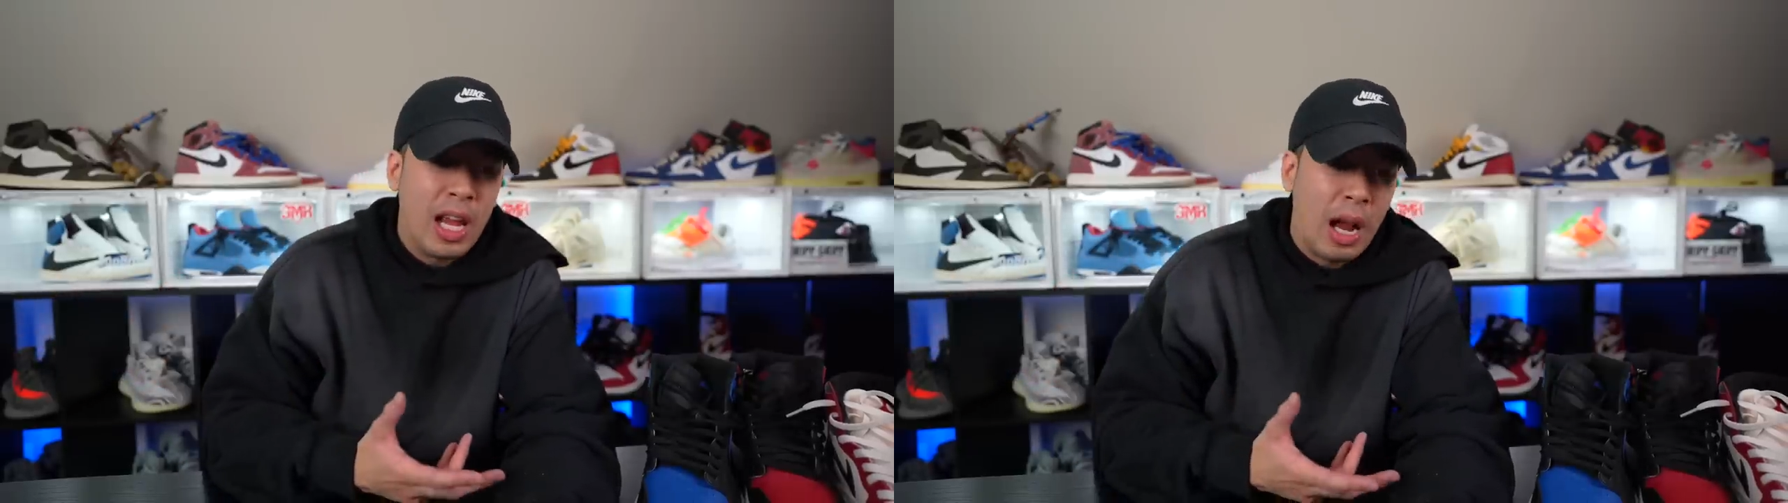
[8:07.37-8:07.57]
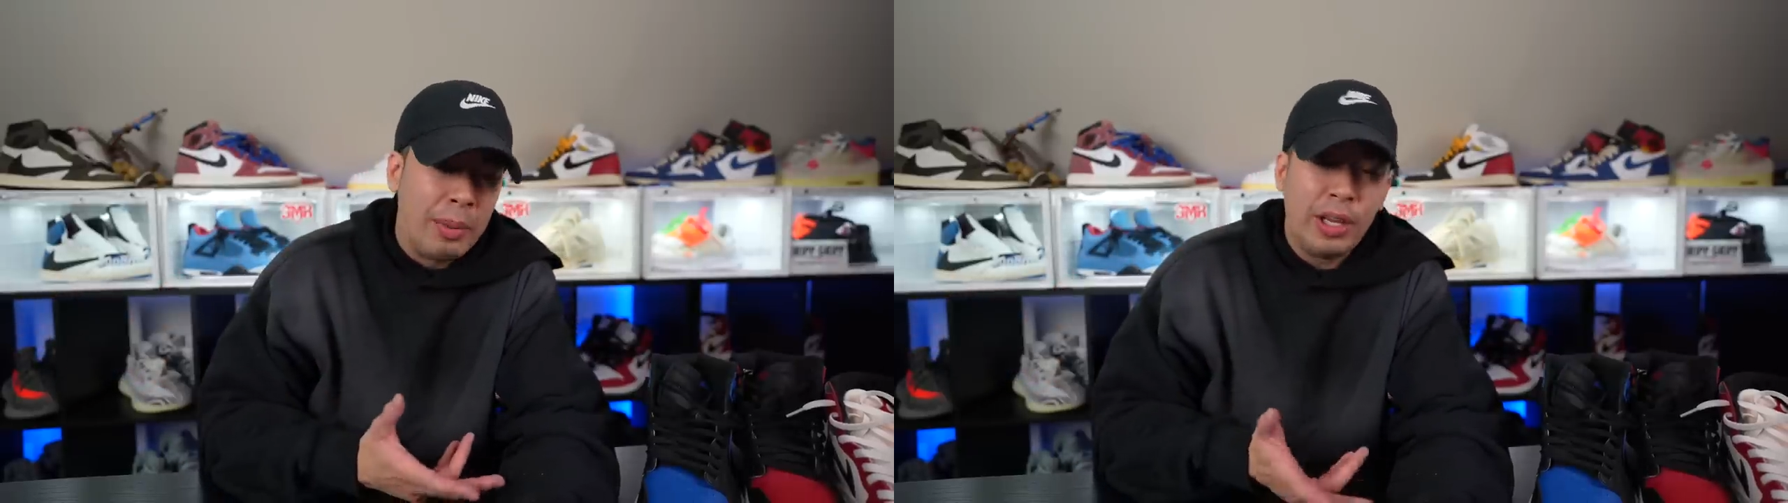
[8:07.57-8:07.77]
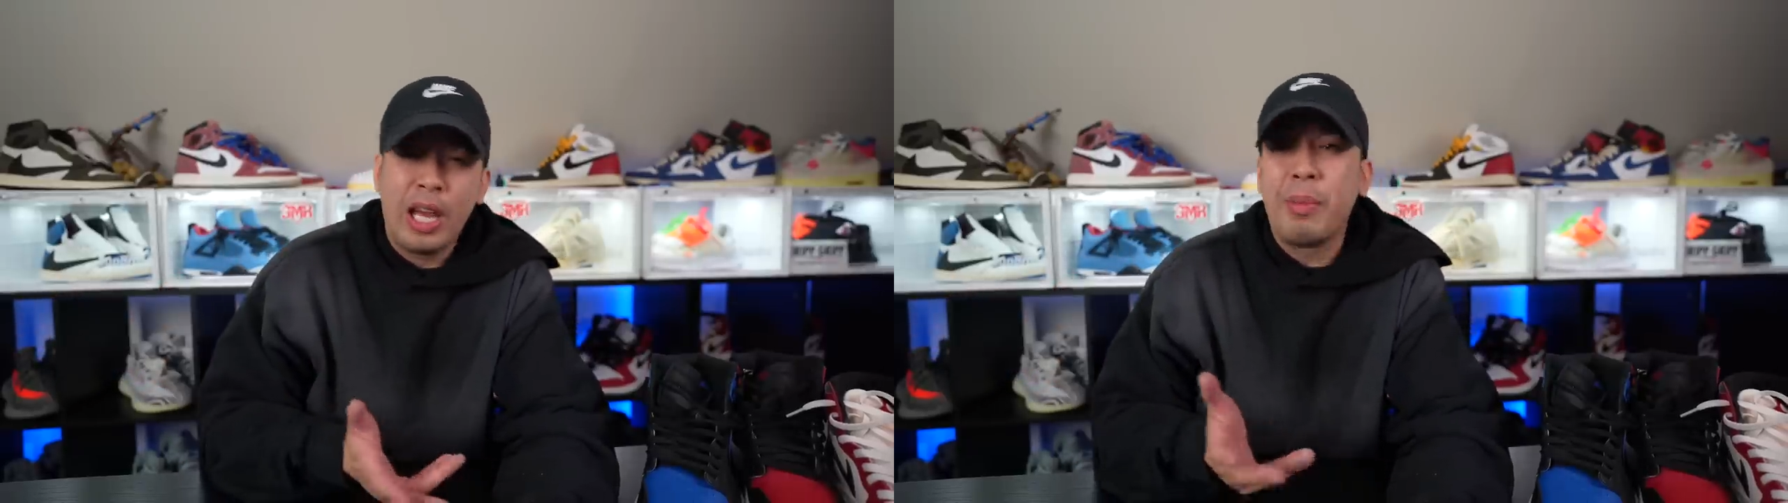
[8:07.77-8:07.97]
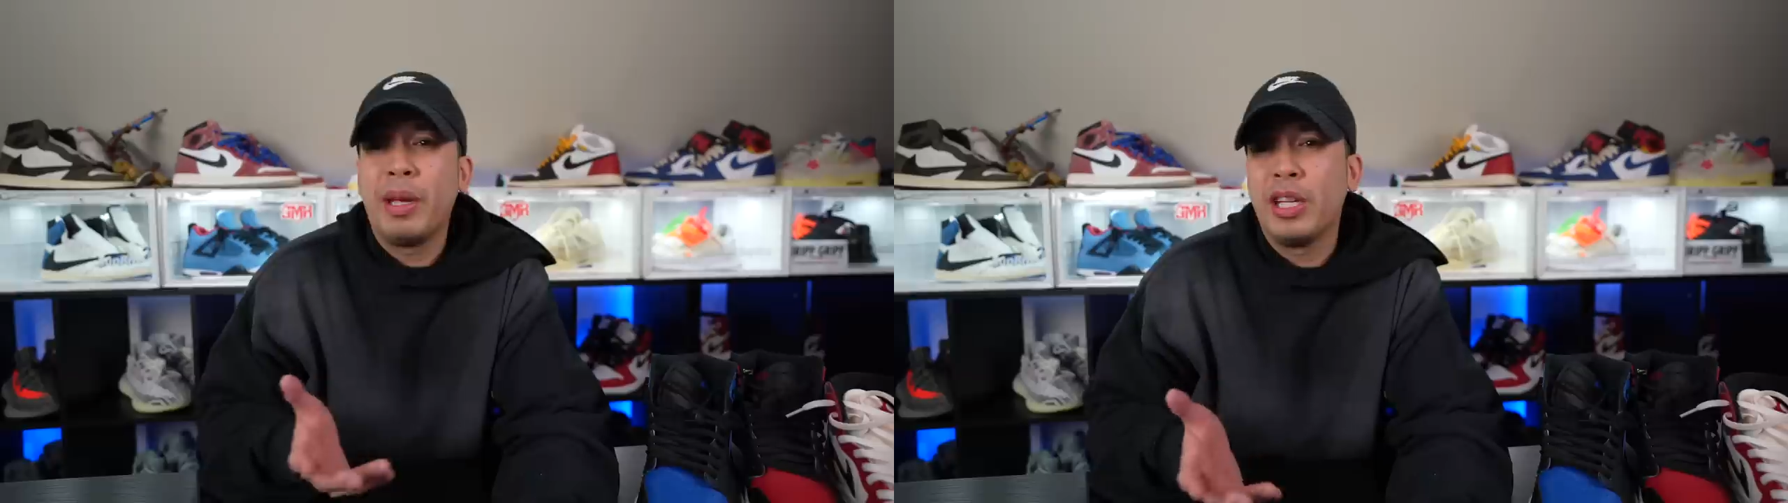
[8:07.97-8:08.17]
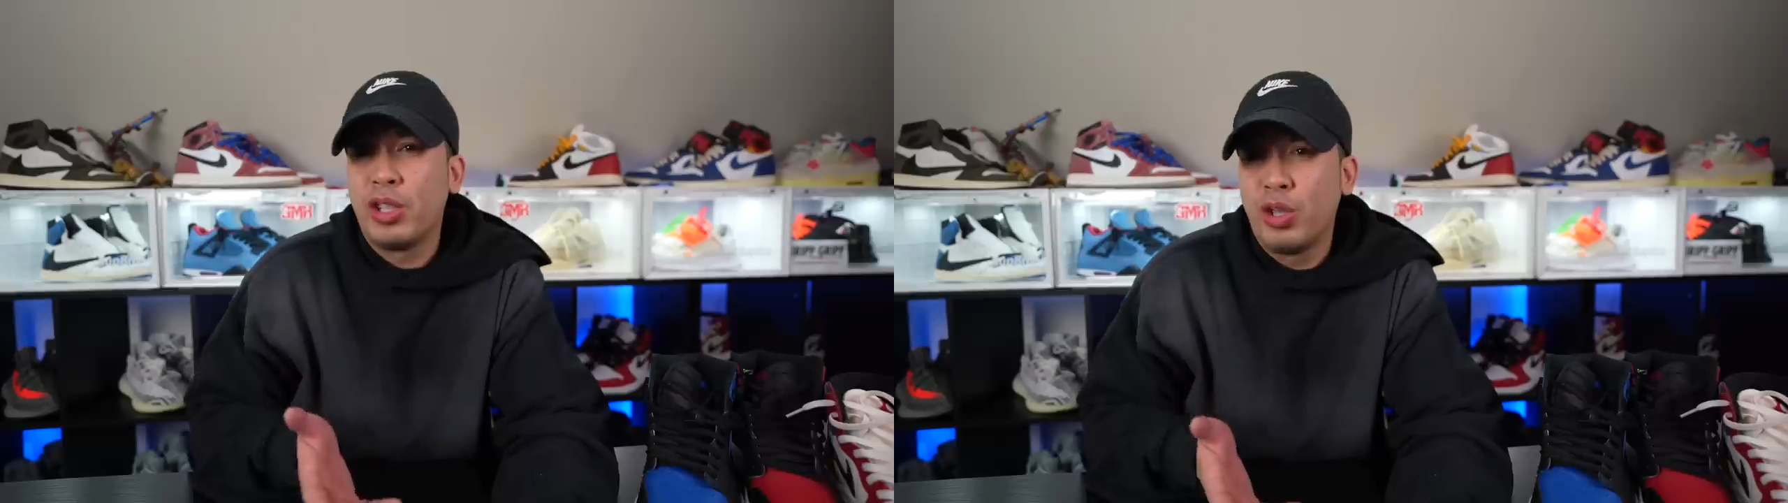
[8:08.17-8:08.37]
I mean, you gotta
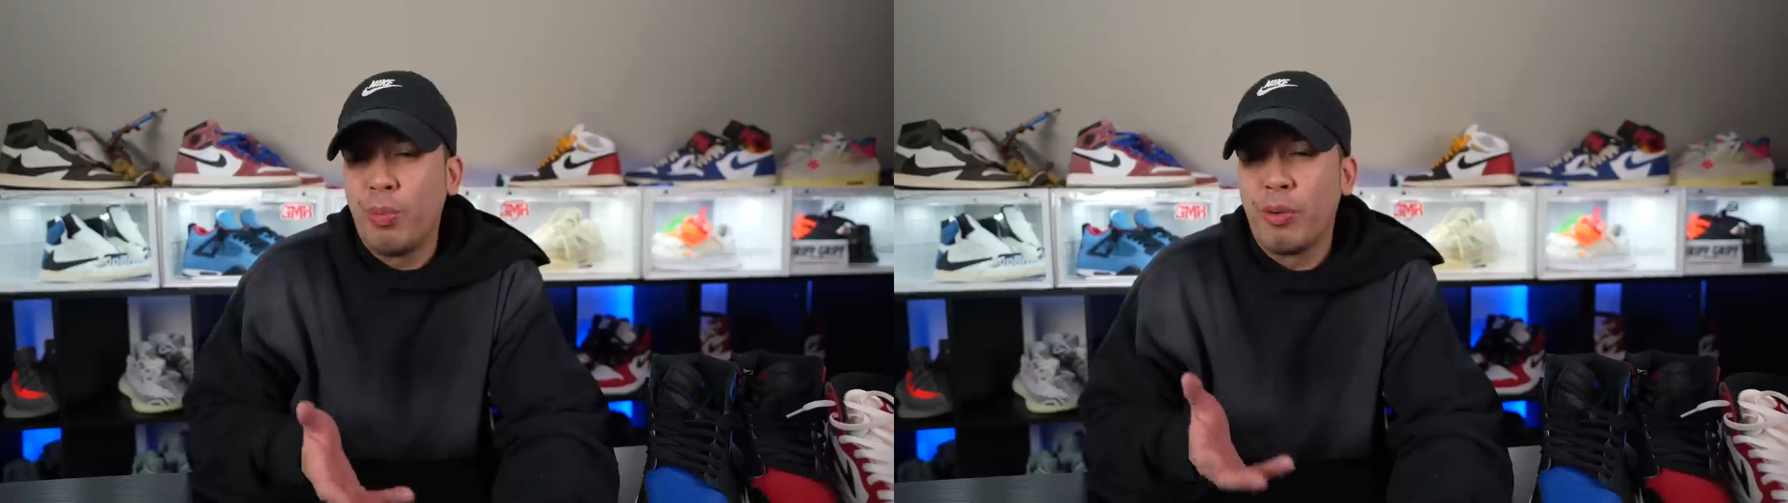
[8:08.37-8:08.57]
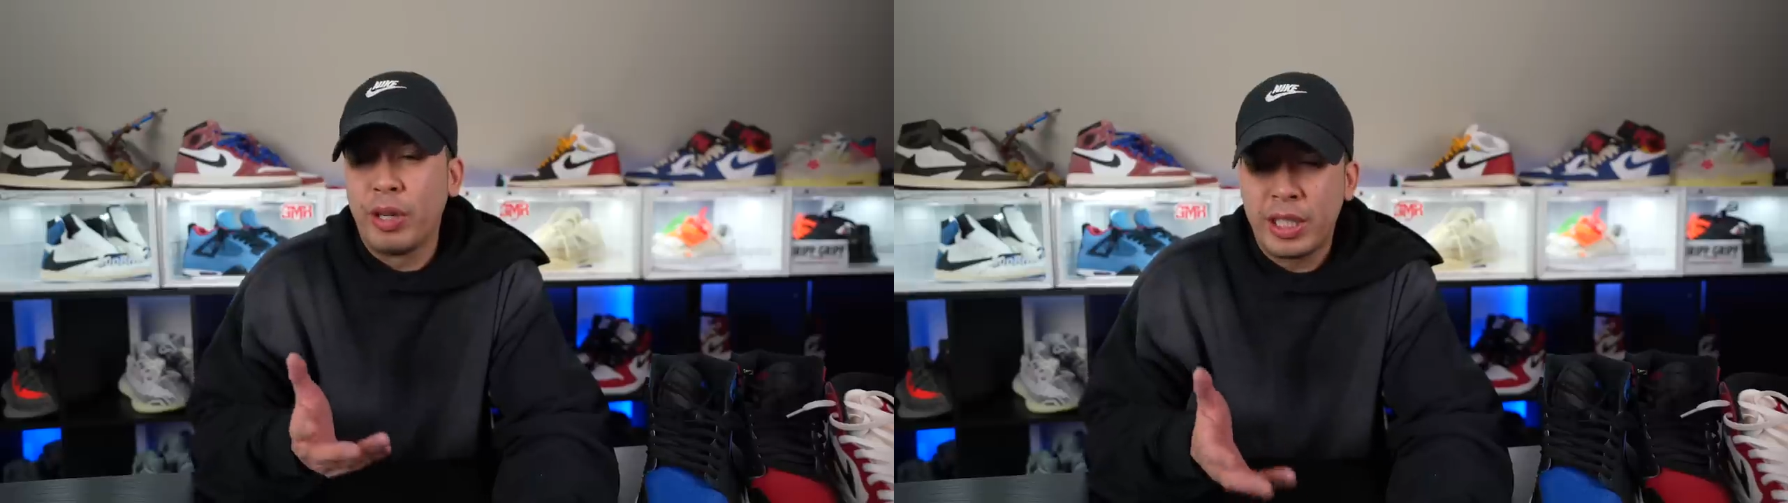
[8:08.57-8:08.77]
be a super